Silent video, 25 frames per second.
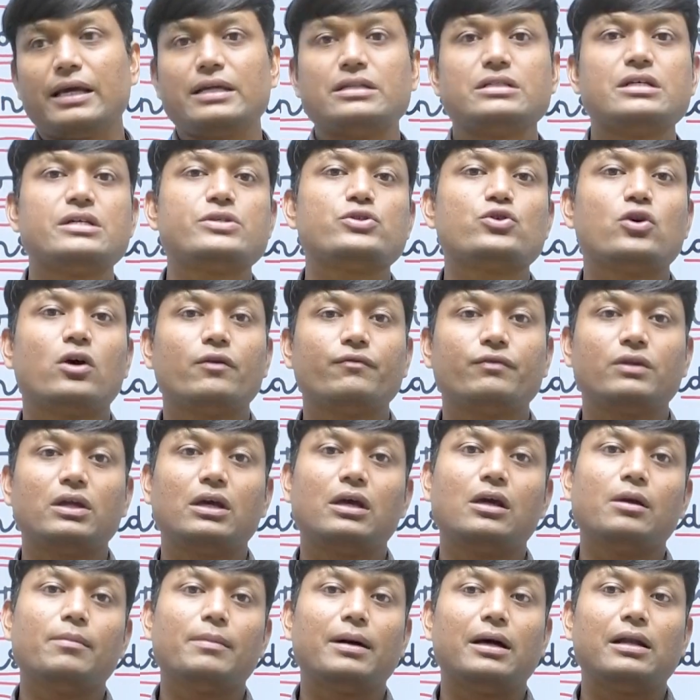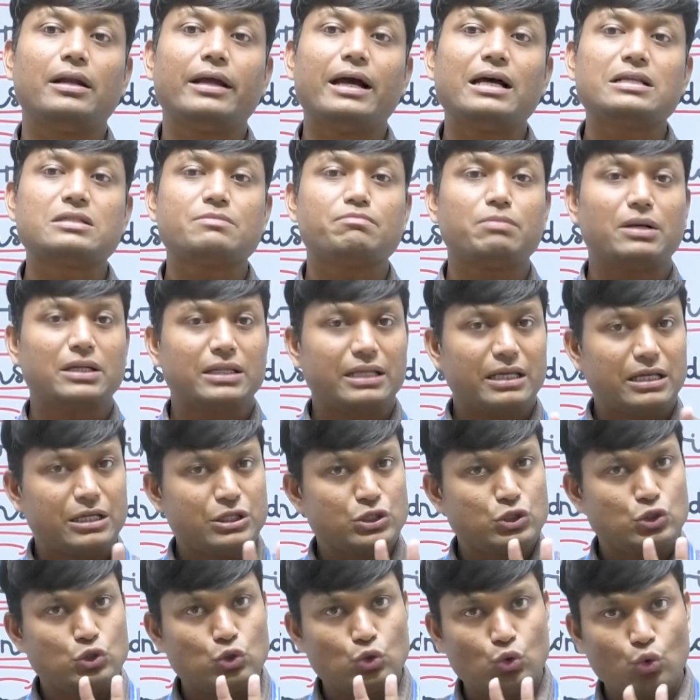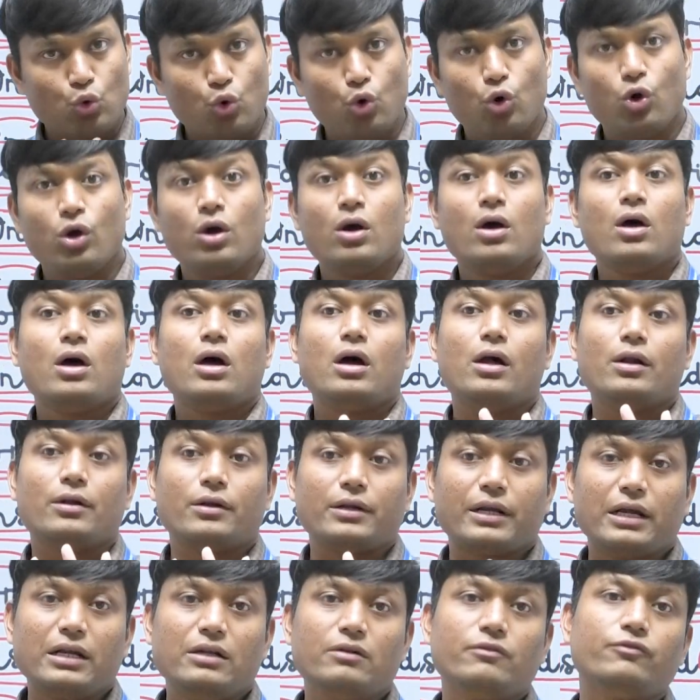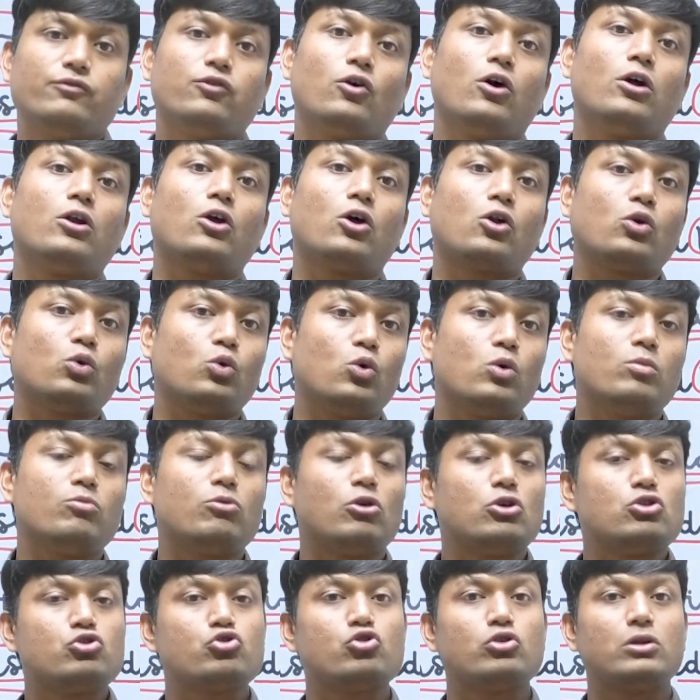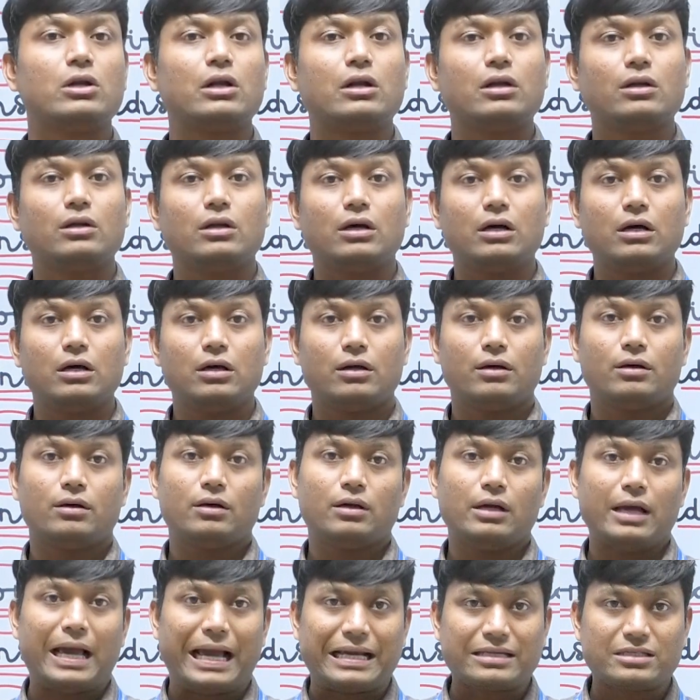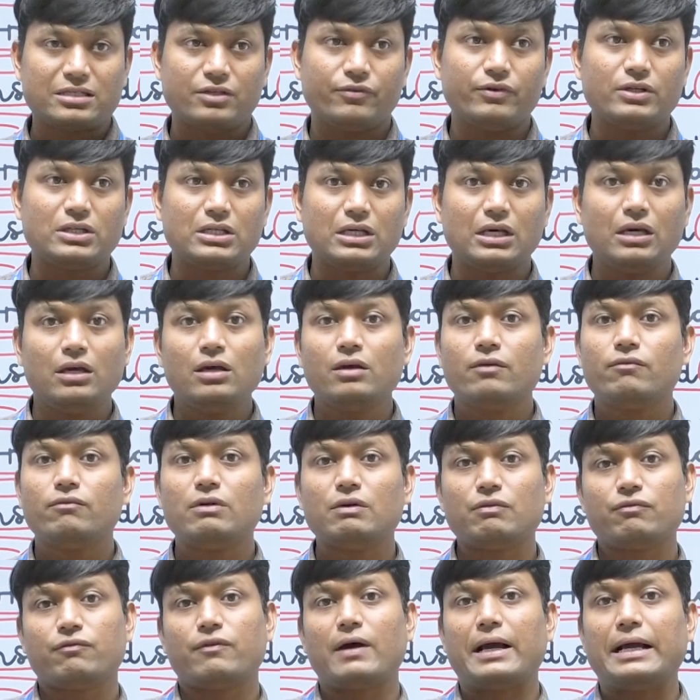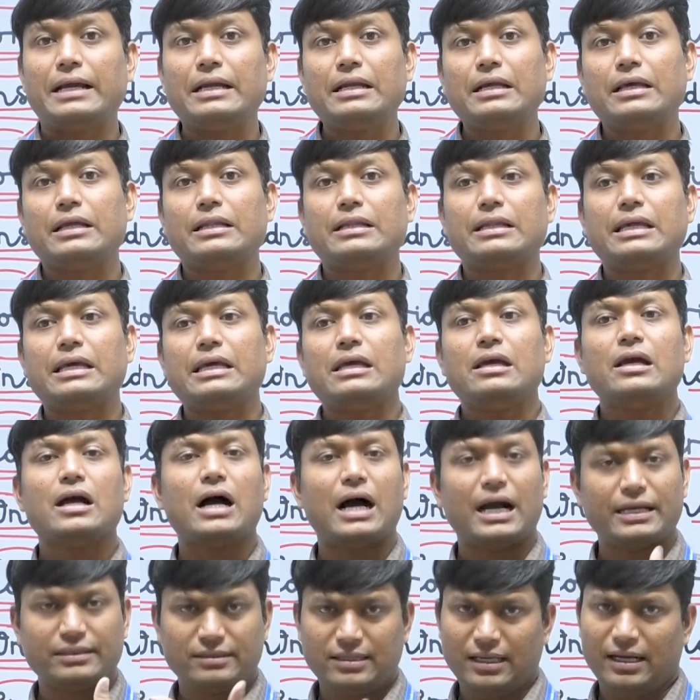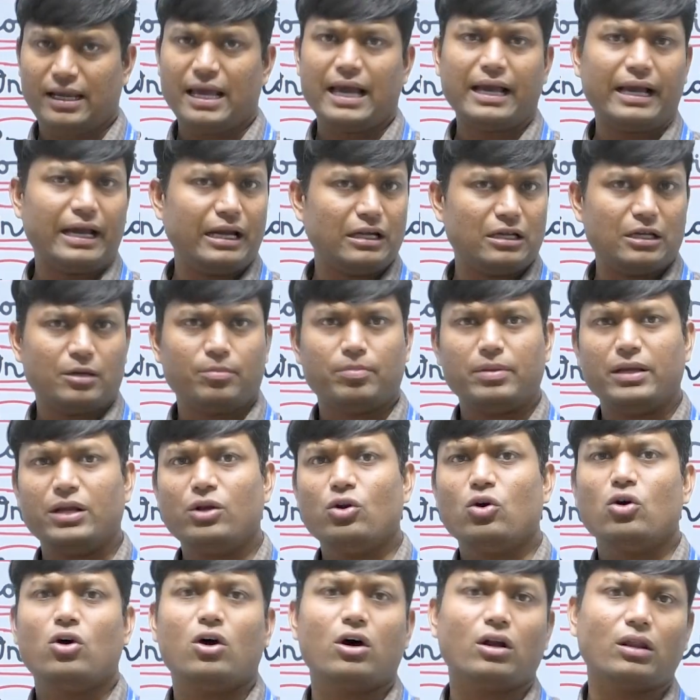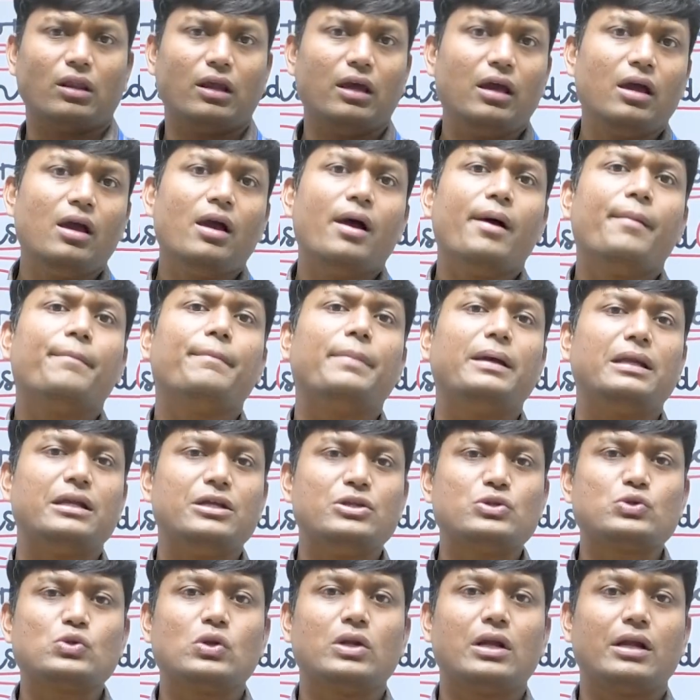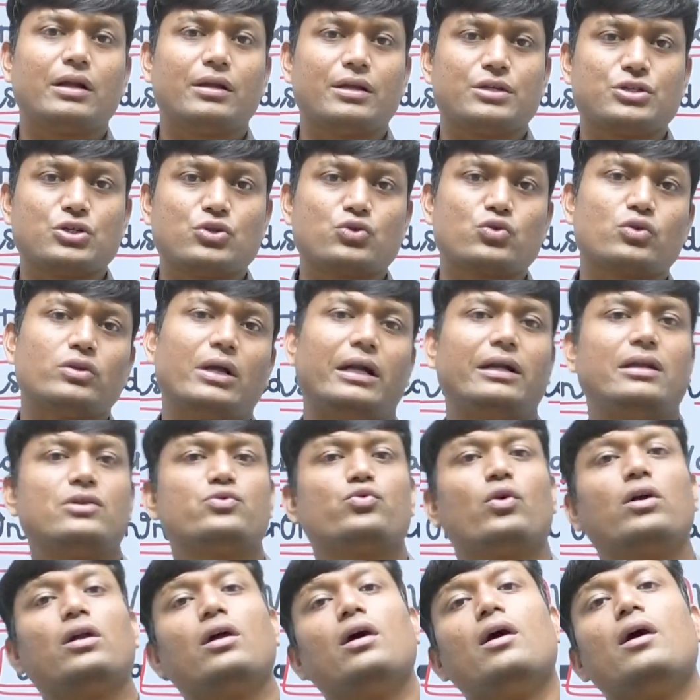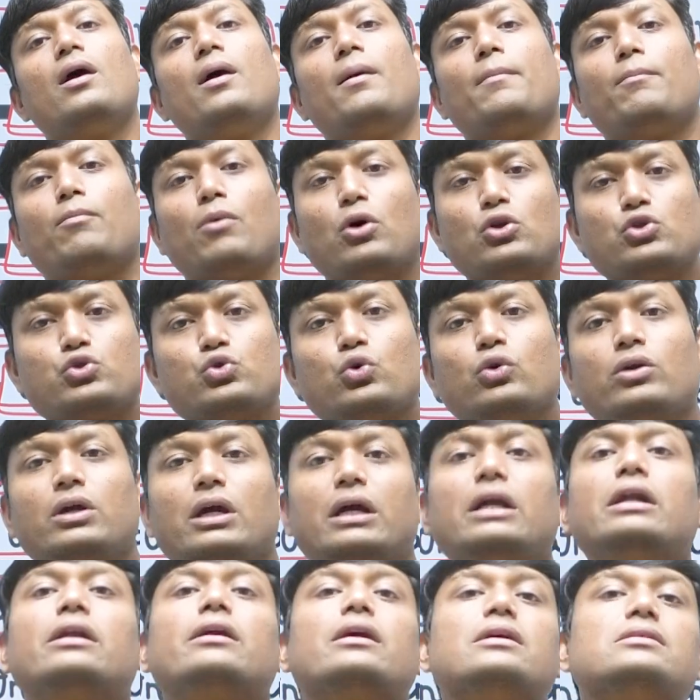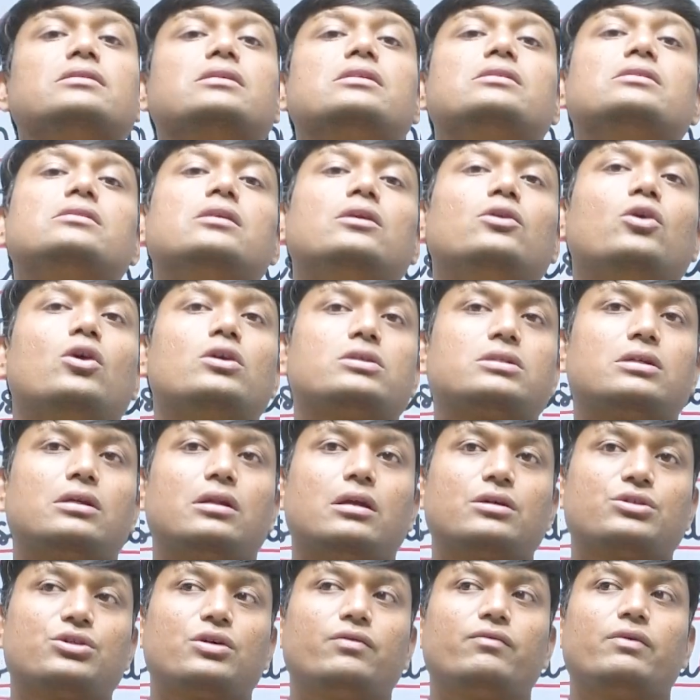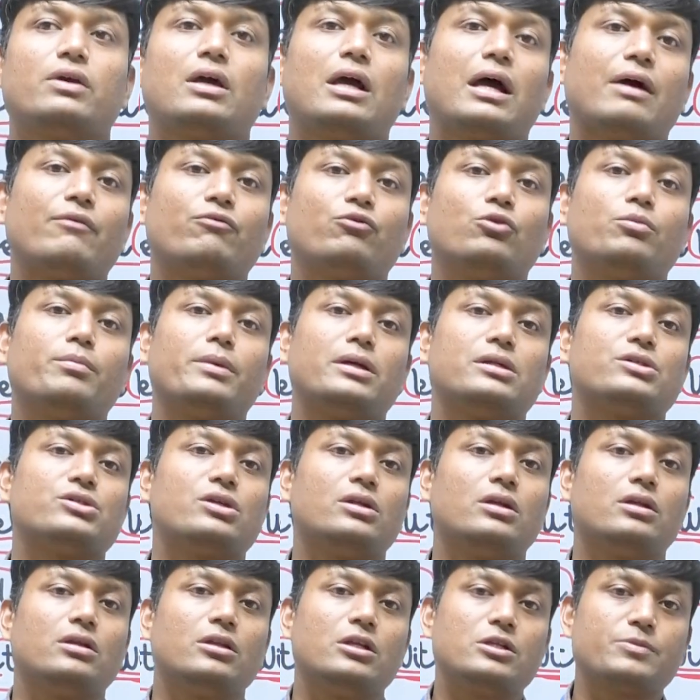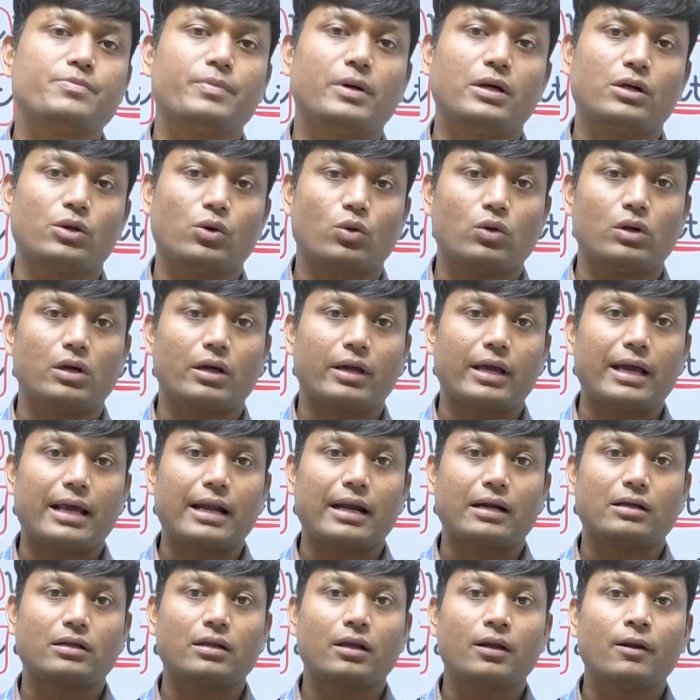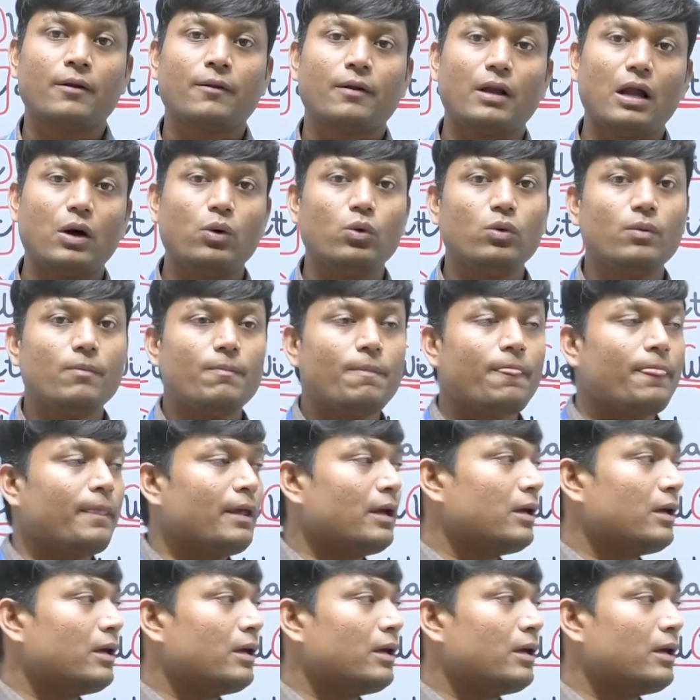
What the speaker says: edges of the Himalayas, but there is no rainfall or no monsoonal activity we find in the either Gangetic plain or the peninsular region. So that is what monsoon intra-seasonal oscillation we have to mention in this particular character. Now,